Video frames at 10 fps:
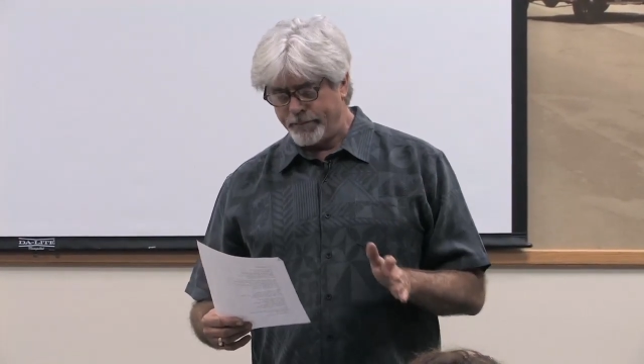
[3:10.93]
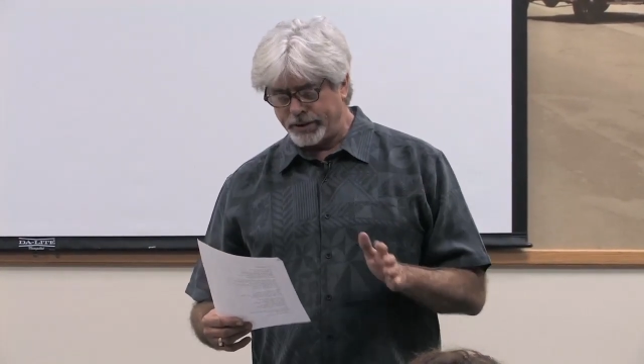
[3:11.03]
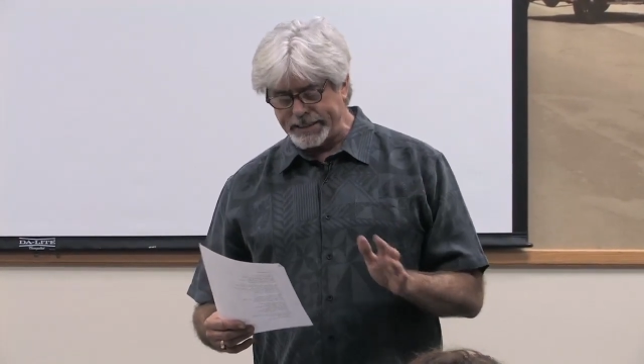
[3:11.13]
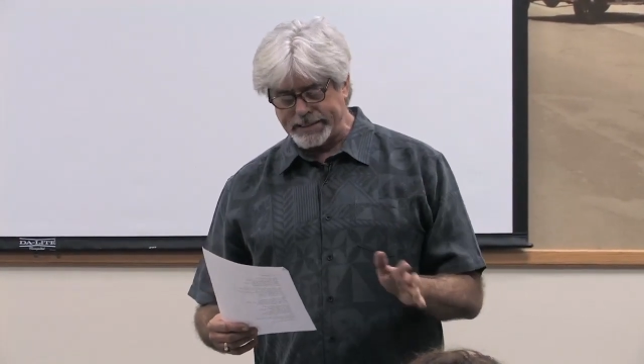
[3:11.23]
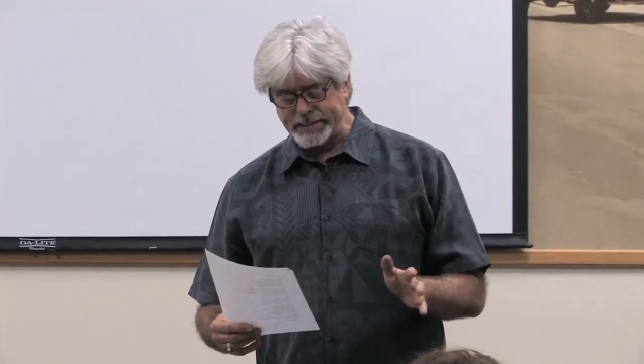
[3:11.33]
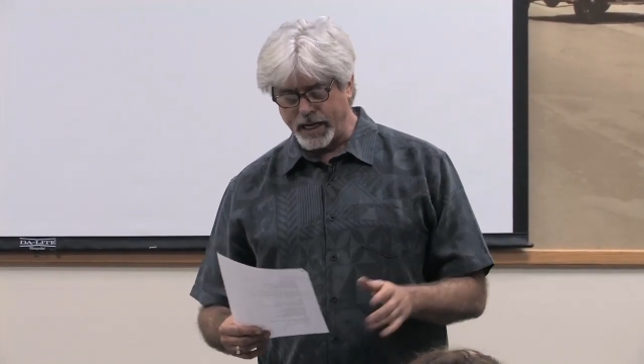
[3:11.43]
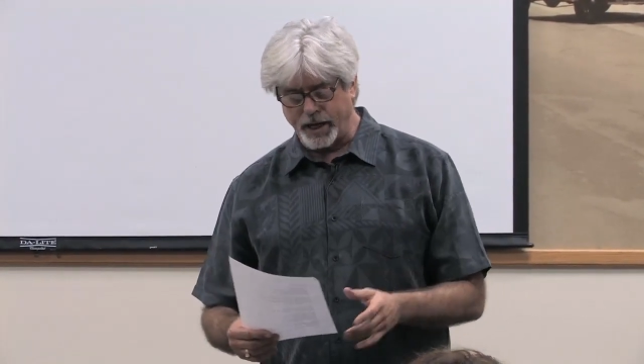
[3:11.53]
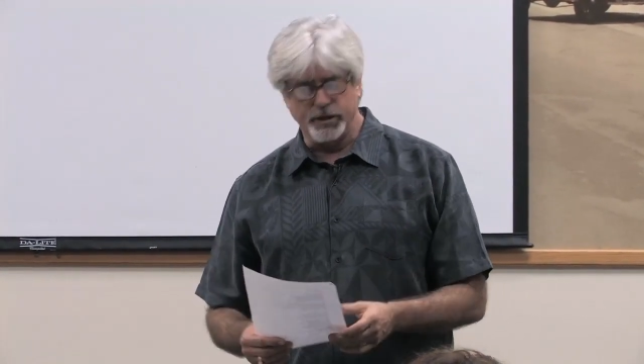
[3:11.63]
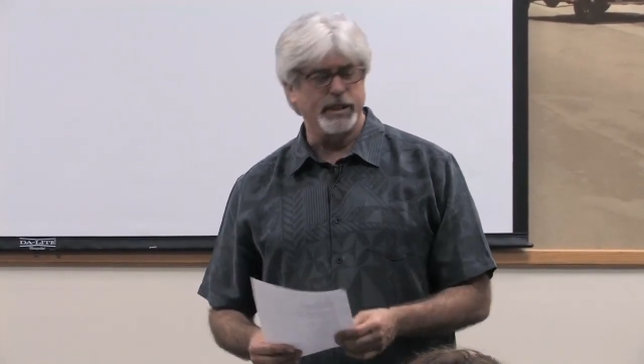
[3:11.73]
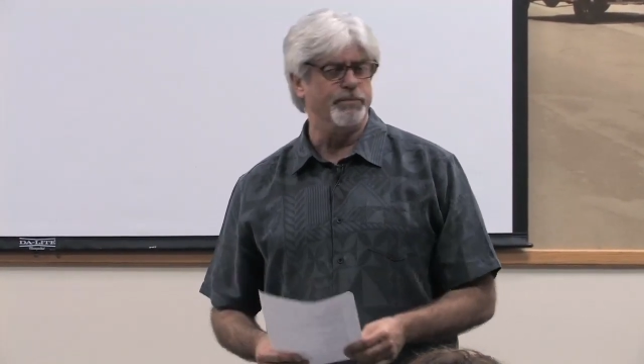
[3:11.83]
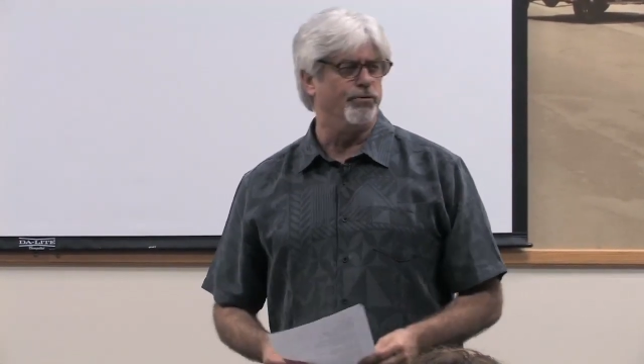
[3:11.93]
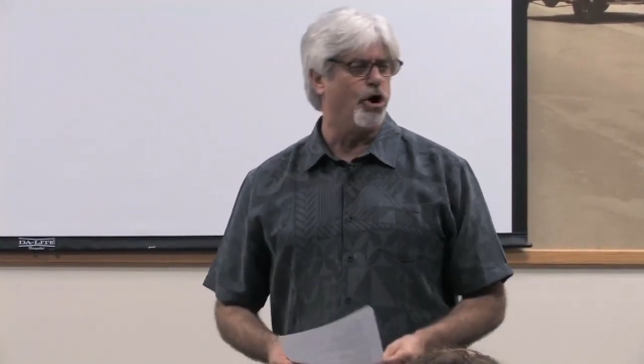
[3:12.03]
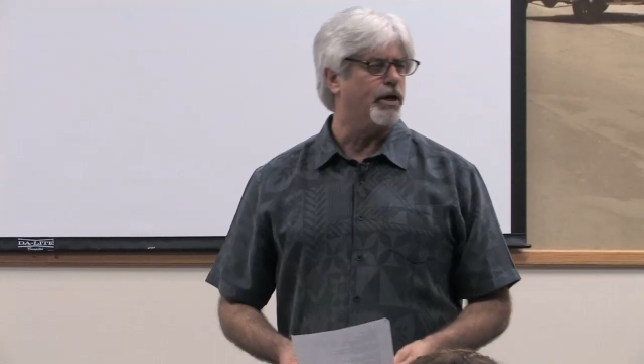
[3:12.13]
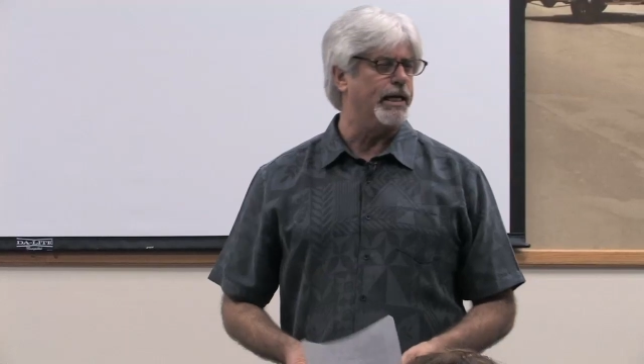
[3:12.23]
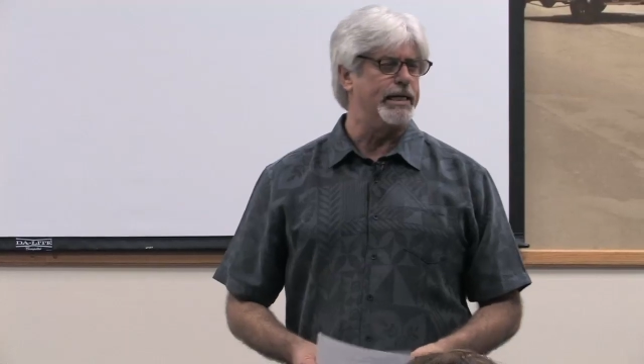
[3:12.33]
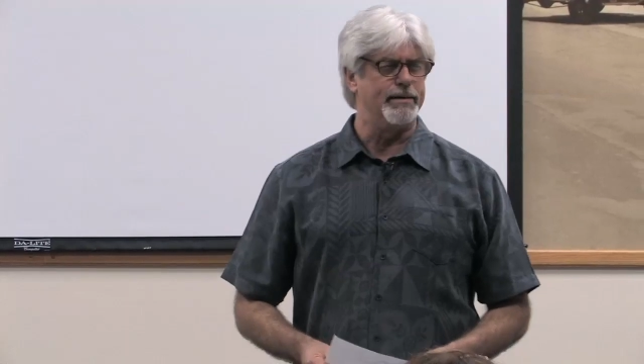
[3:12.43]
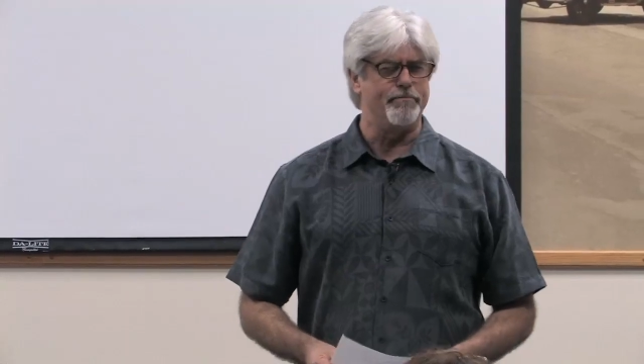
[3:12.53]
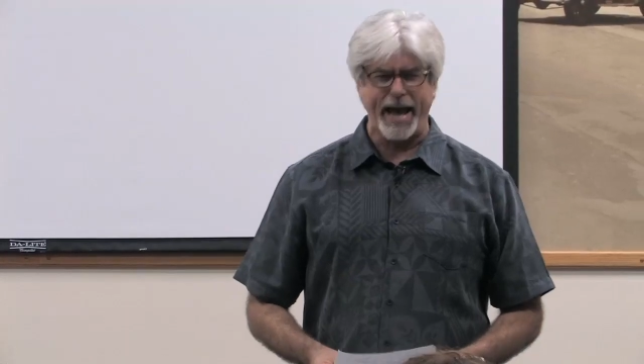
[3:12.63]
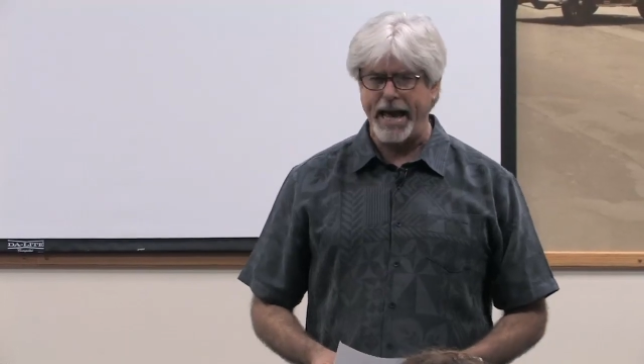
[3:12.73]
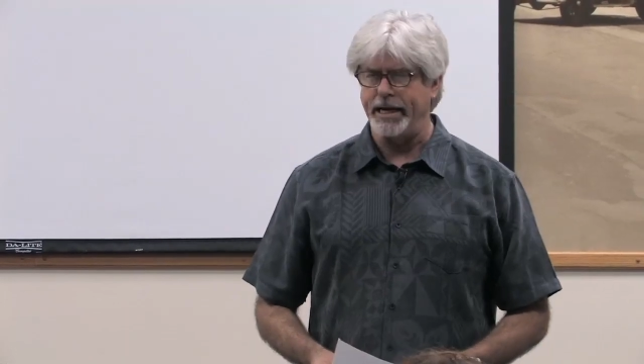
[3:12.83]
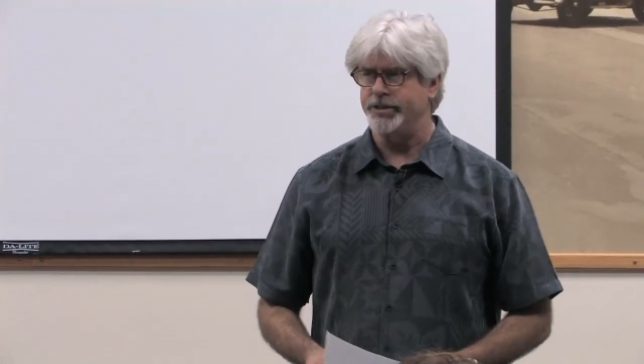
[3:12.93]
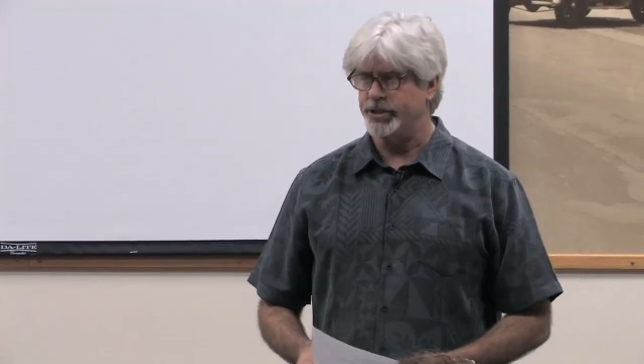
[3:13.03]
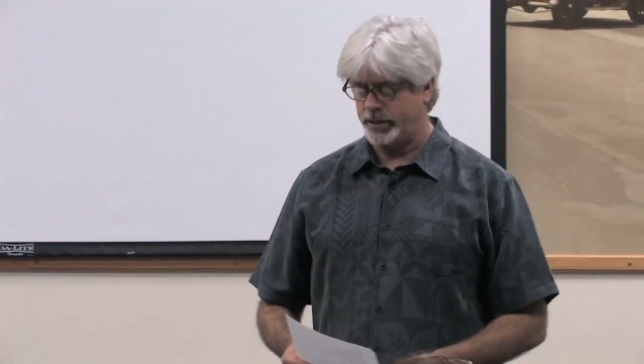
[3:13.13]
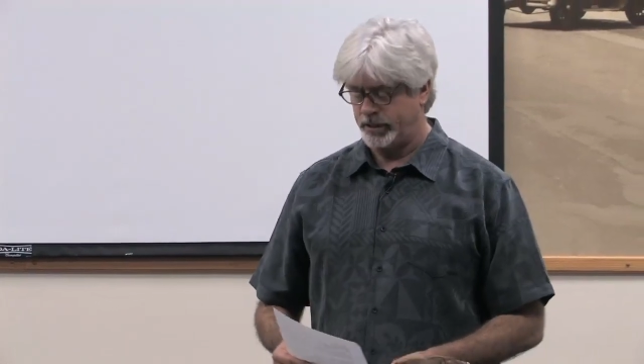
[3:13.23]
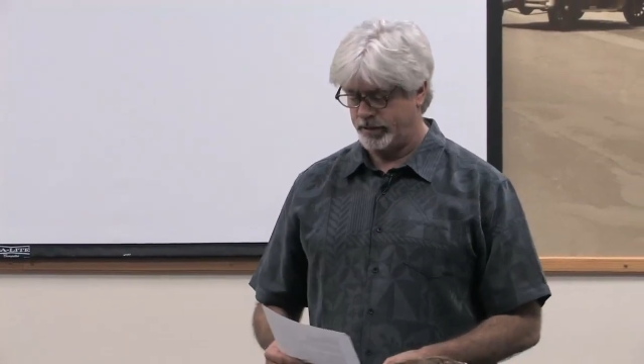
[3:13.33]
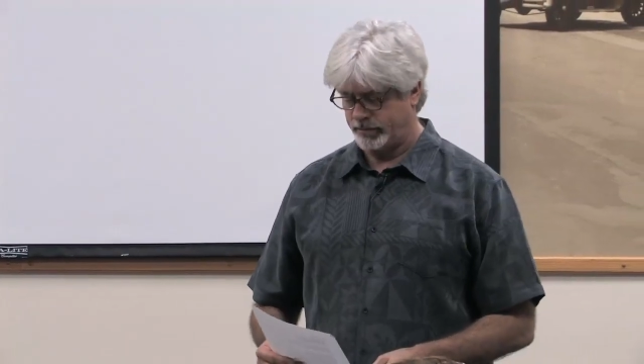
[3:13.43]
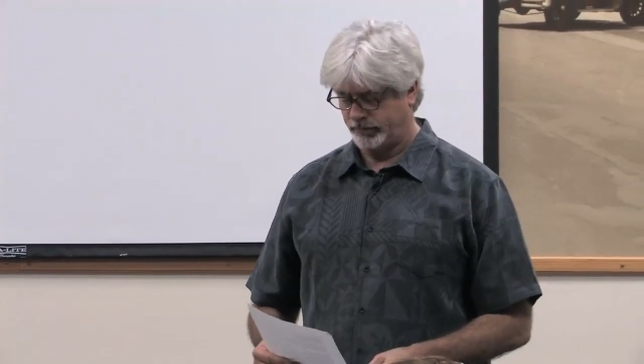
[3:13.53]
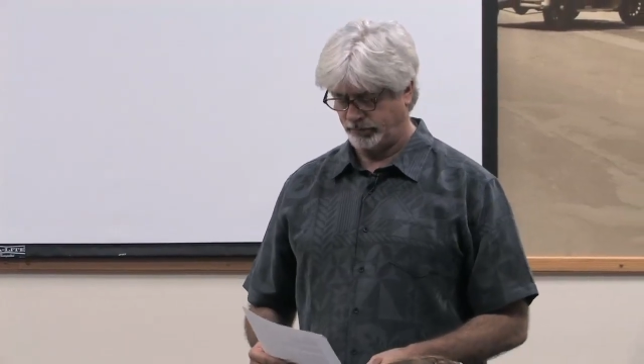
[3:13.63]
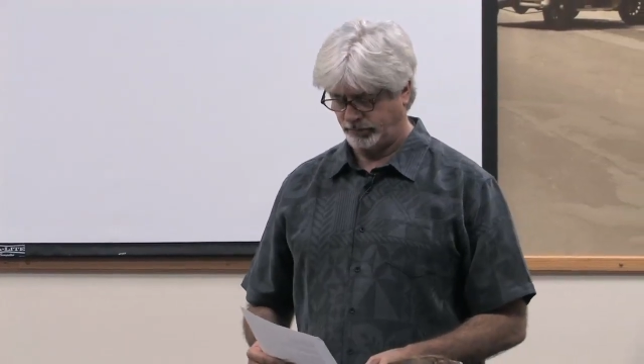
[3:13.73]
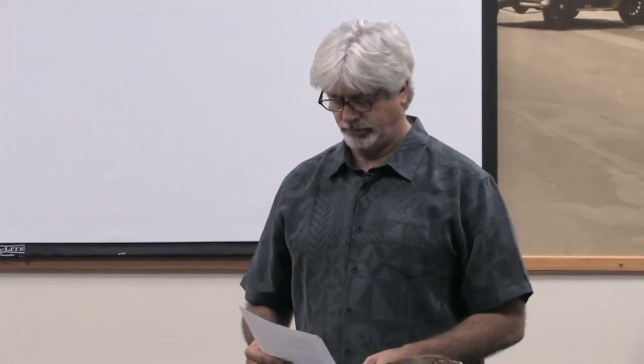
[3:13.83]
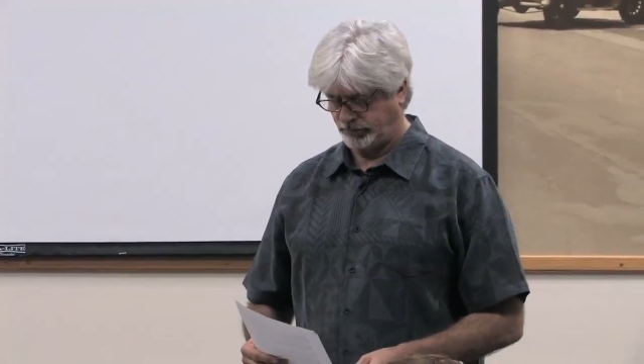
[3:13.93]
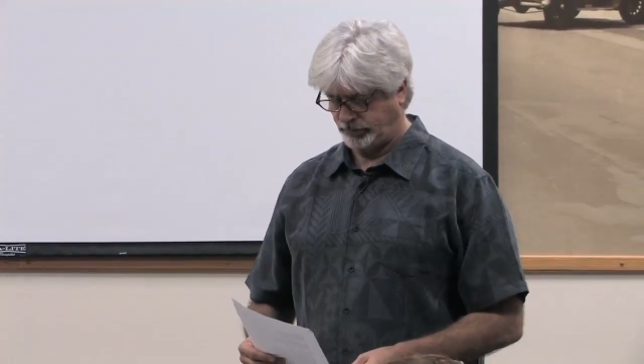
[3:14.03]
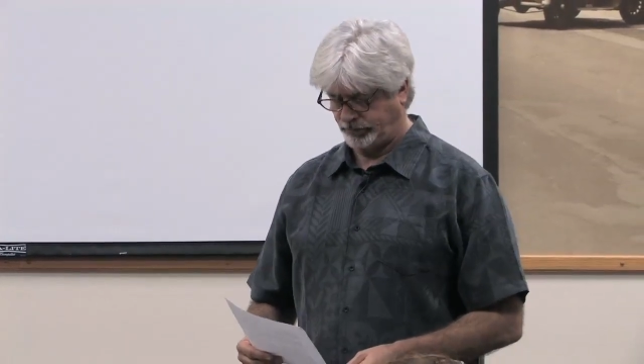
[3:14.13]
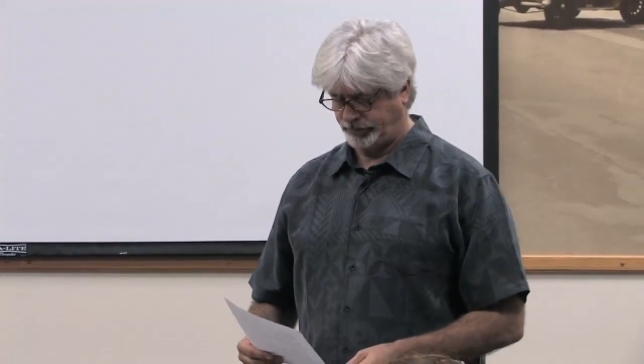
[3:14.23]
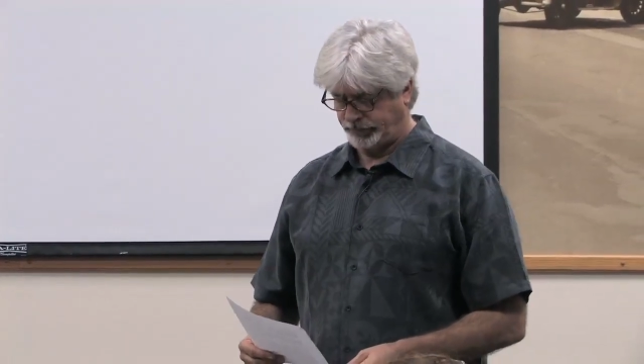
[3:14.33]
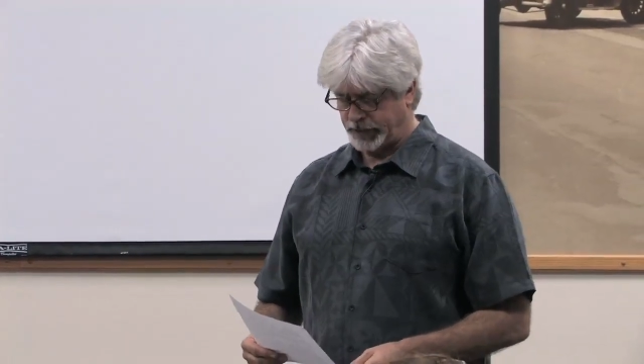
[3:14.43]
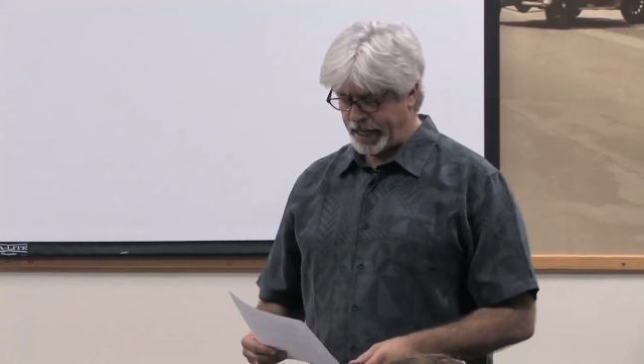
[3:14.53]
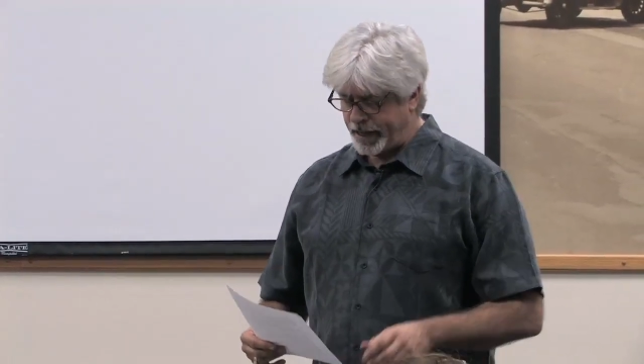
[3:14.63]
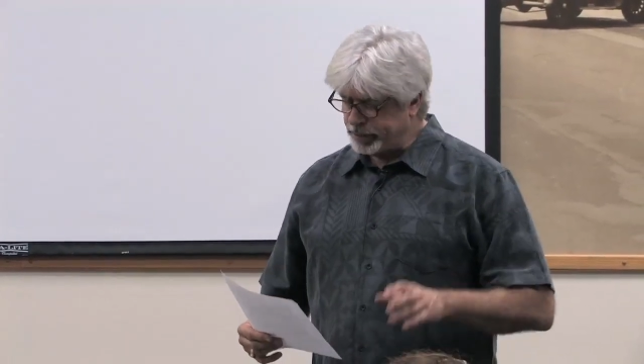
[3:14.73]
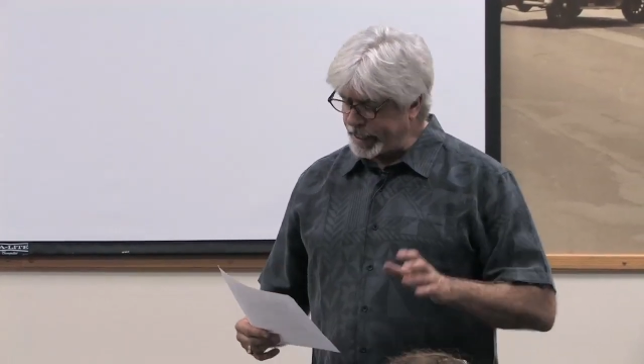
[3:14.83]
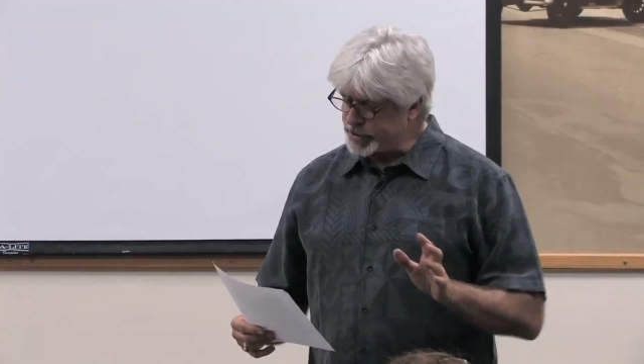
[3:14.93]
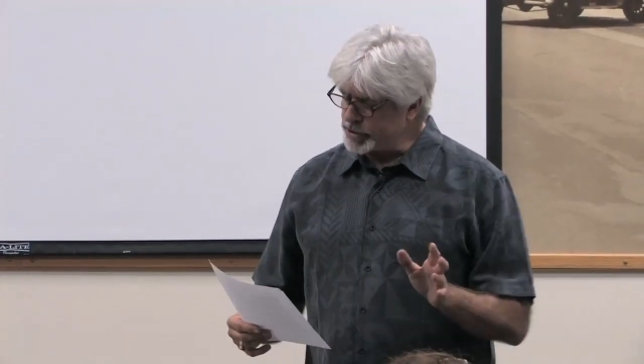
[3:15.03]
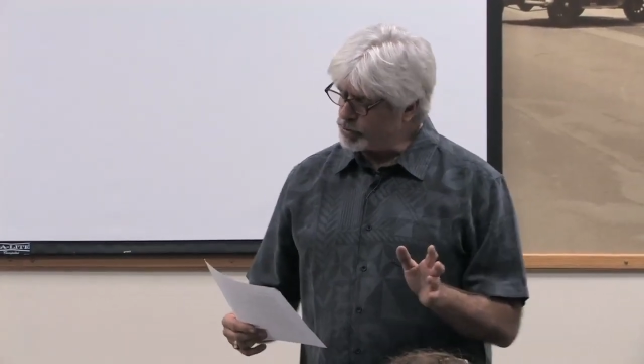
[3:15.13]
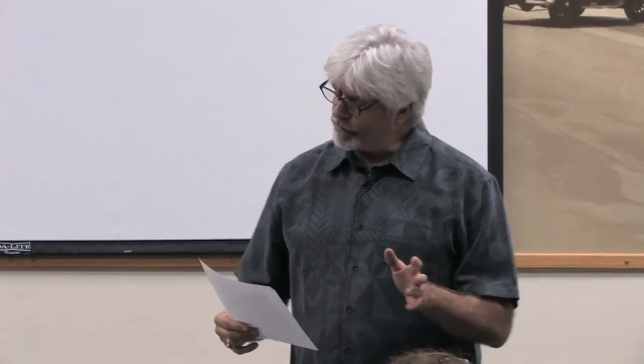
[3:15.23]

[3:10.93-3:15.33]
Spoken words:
places utterly broken and banished. Places where